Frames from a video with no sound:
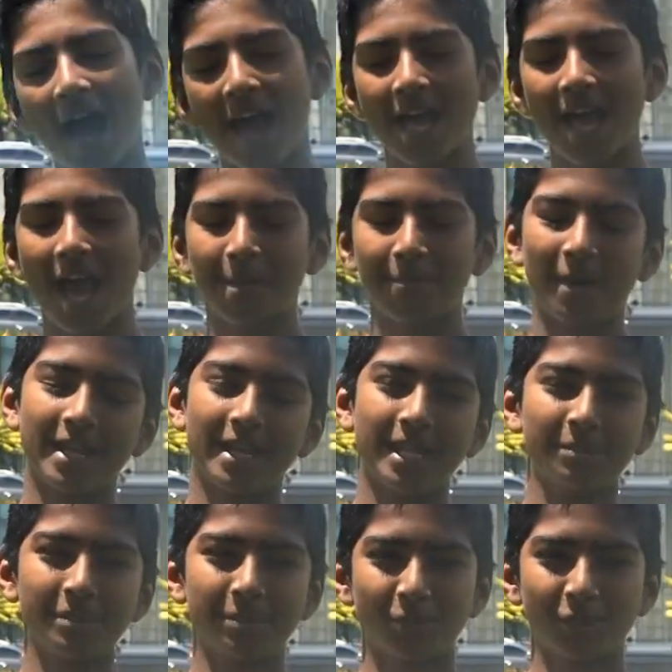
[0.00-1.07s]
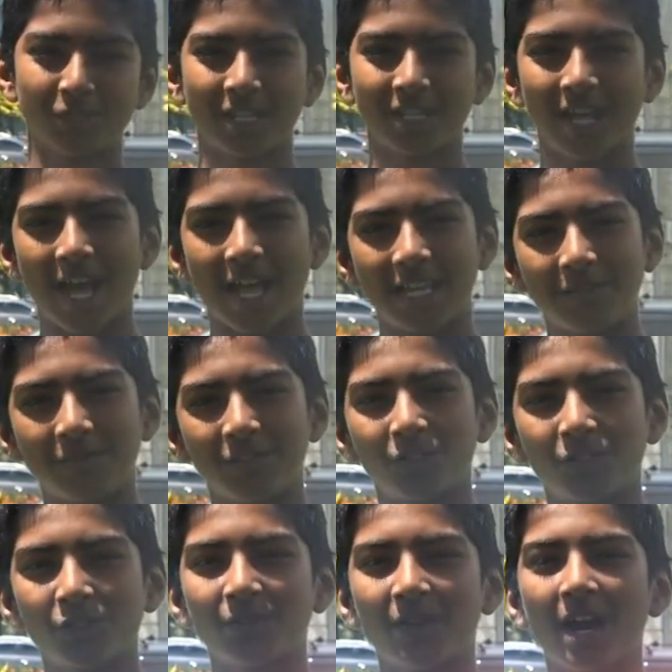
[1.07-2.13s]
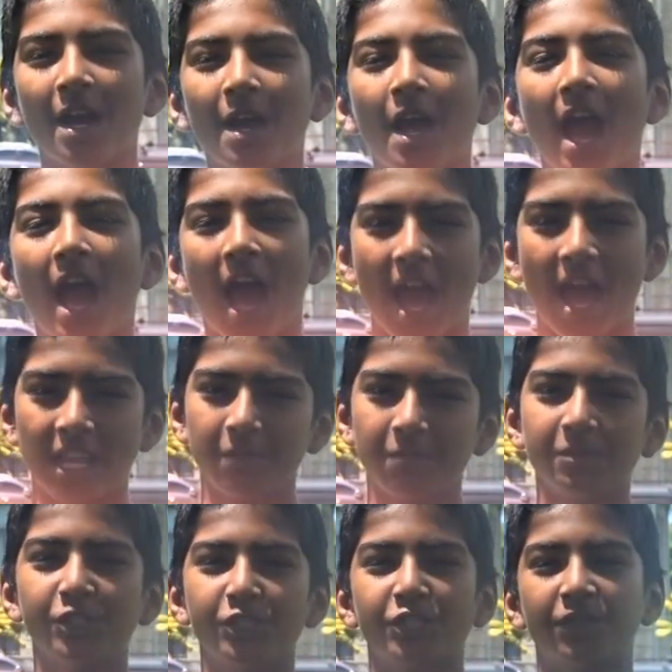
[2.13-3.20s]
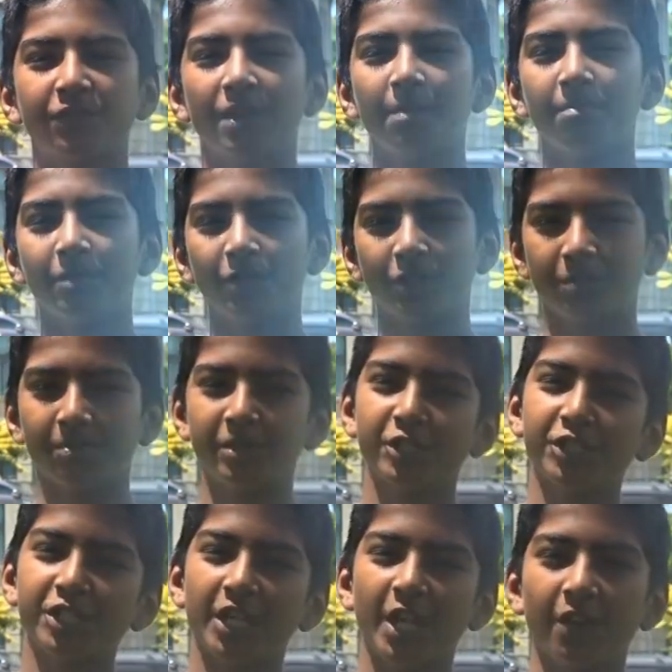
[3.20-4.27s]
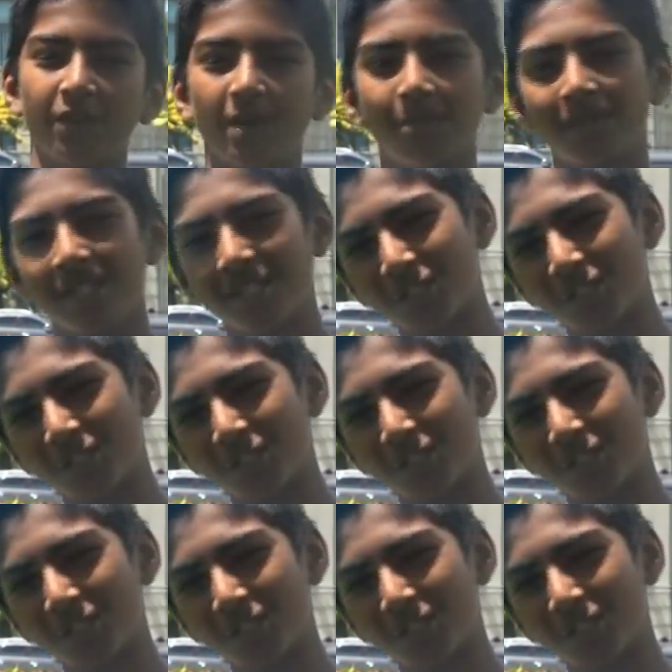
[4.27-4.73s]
Hi, my name is Prashant. I live in Suba. I love Mirchi FM because Mirchi FM